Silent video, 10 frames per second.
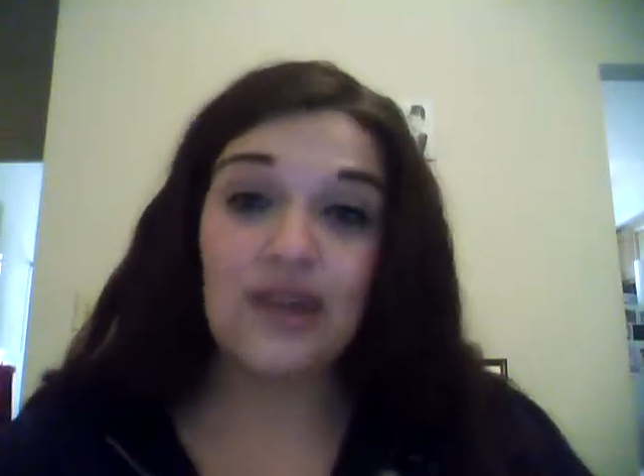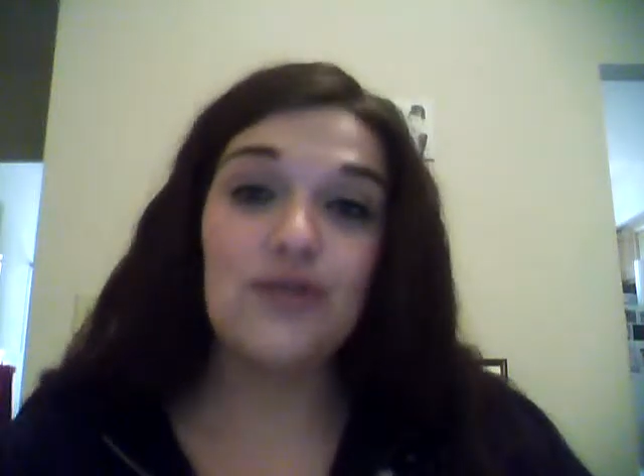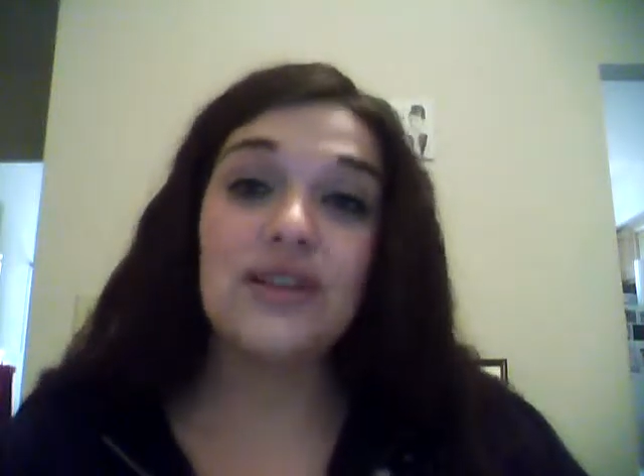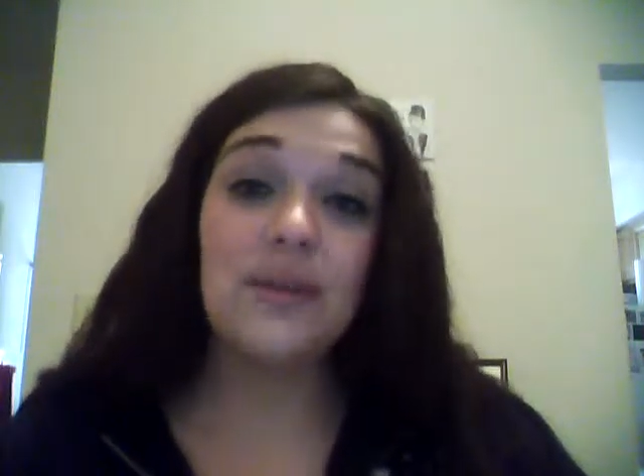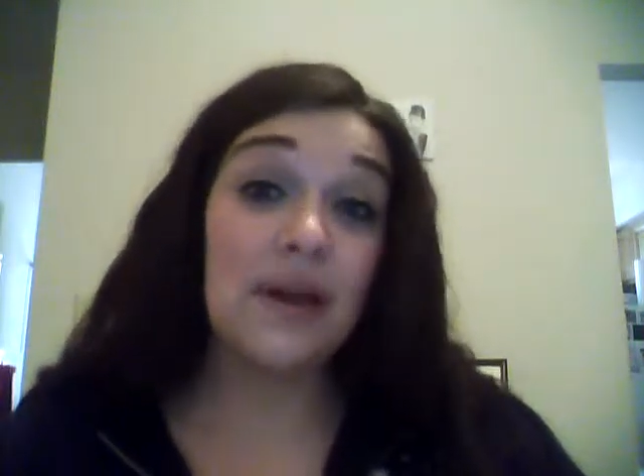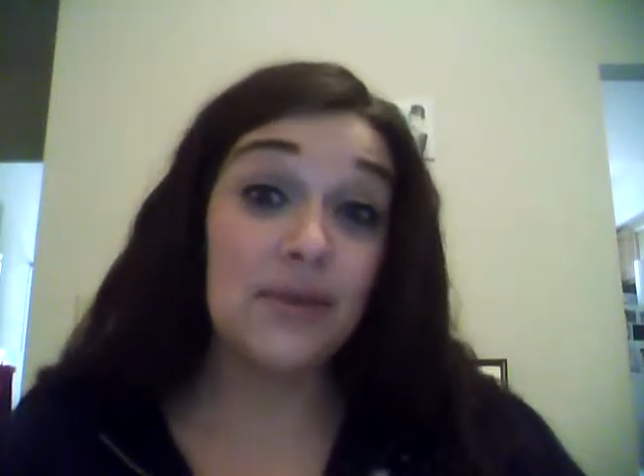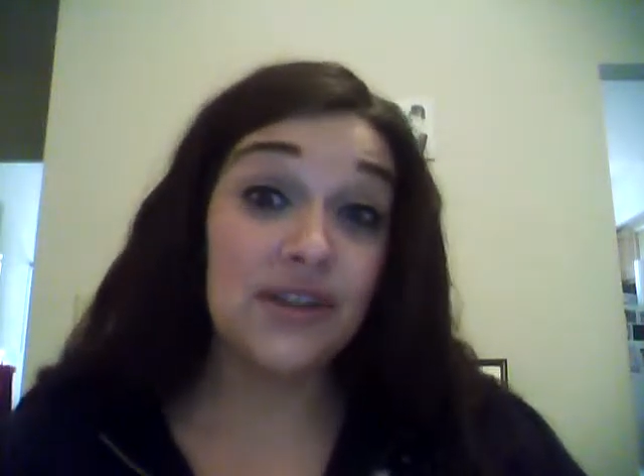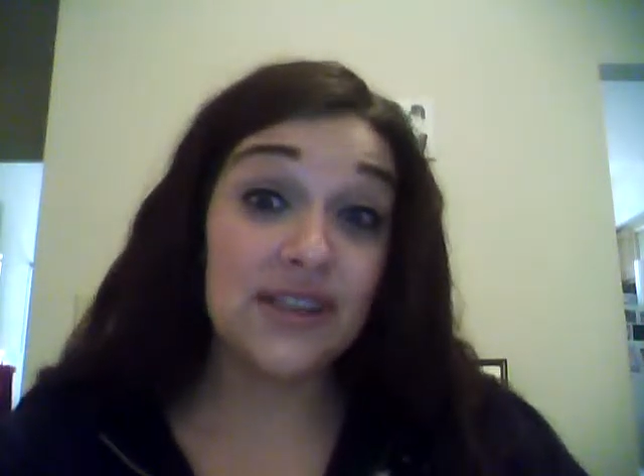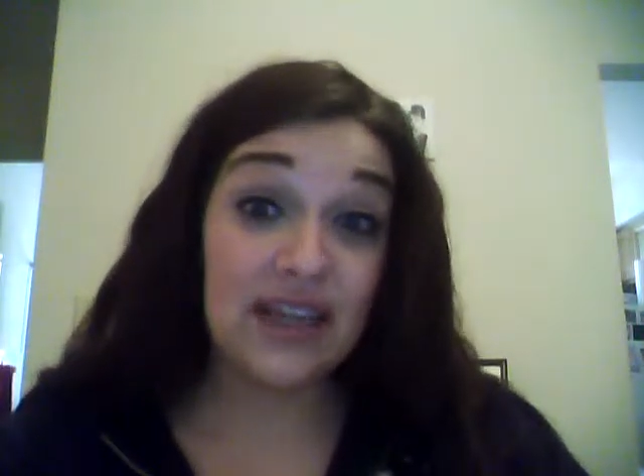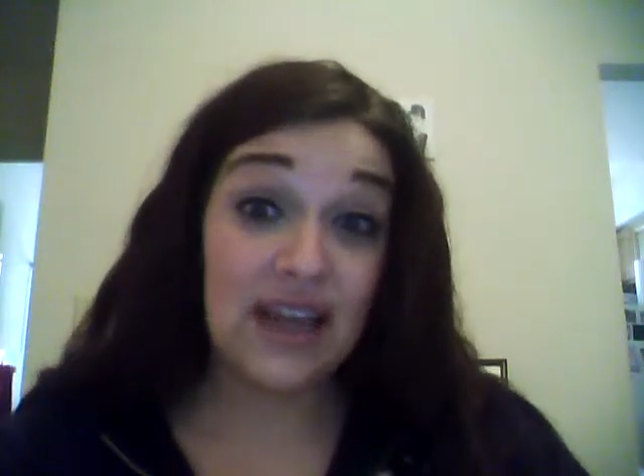I used to buy
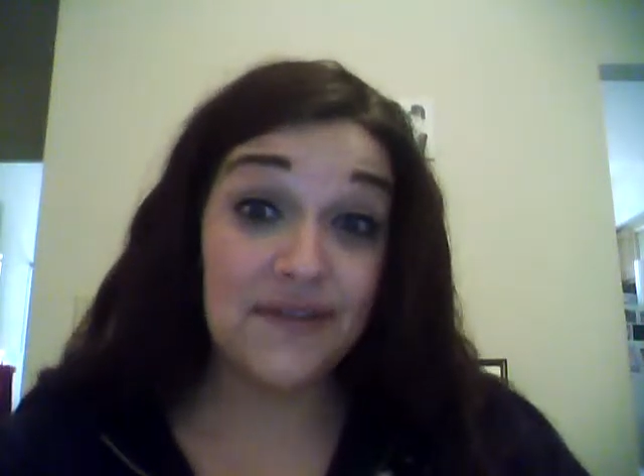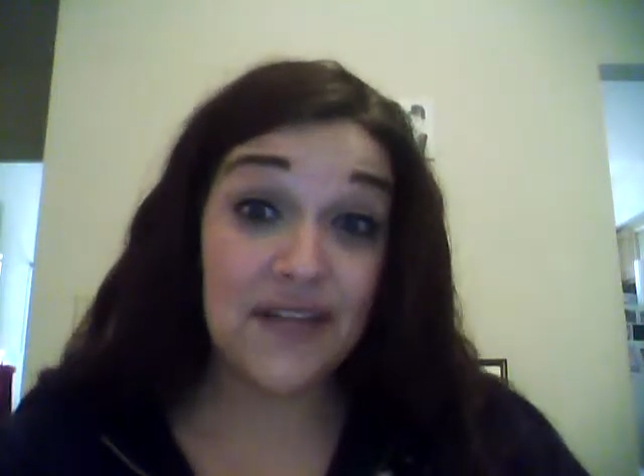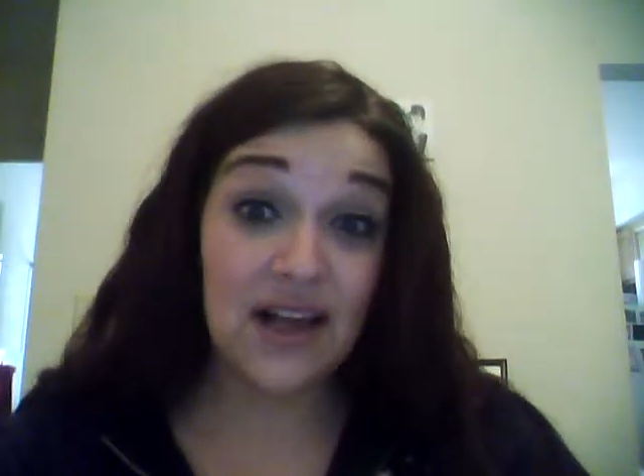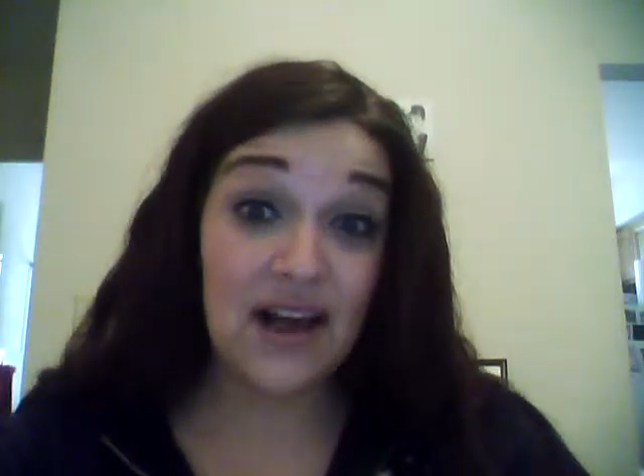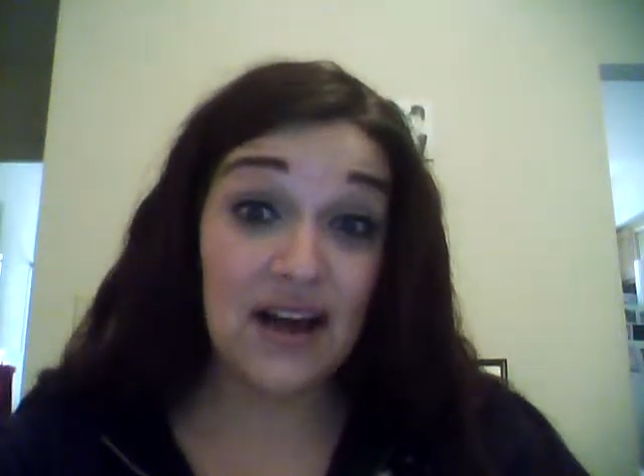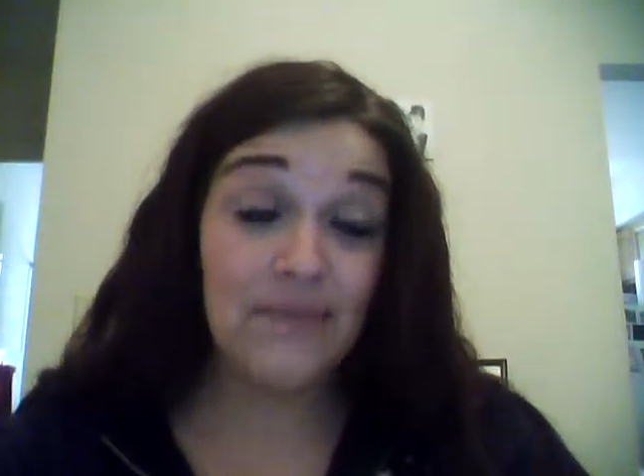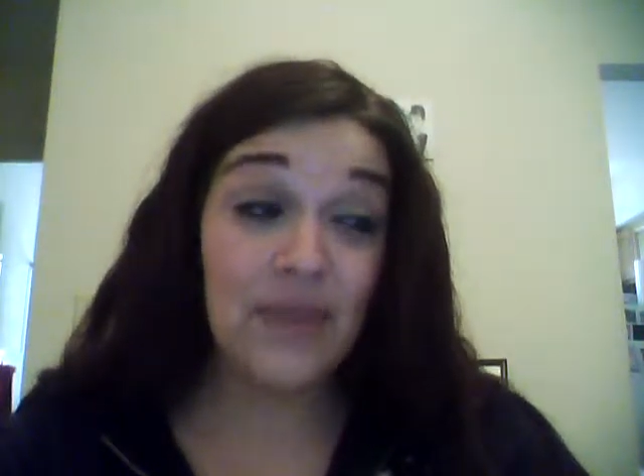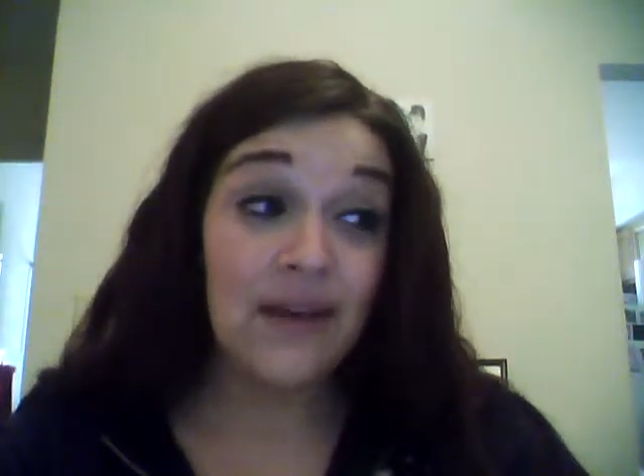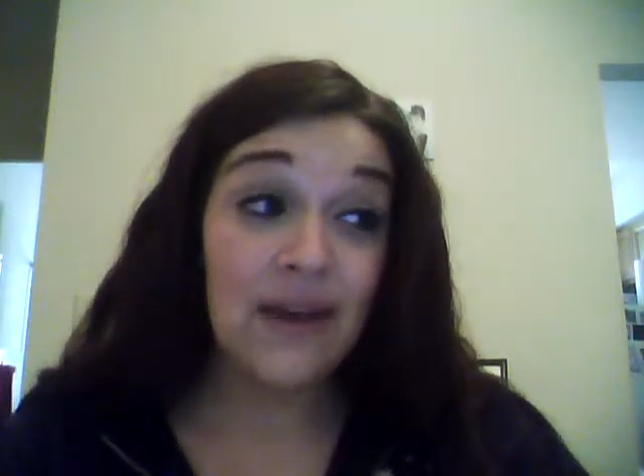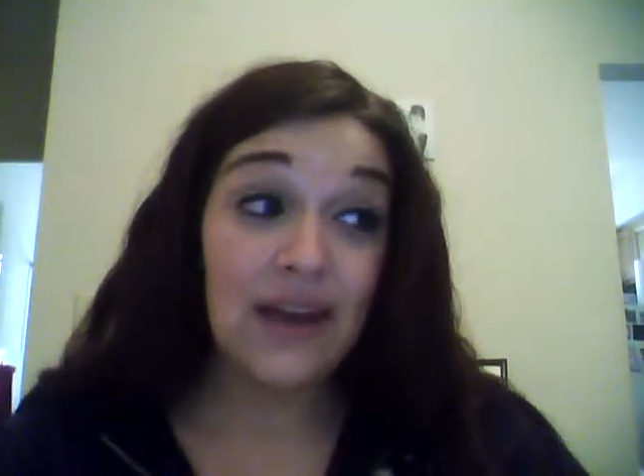books on Heft.com,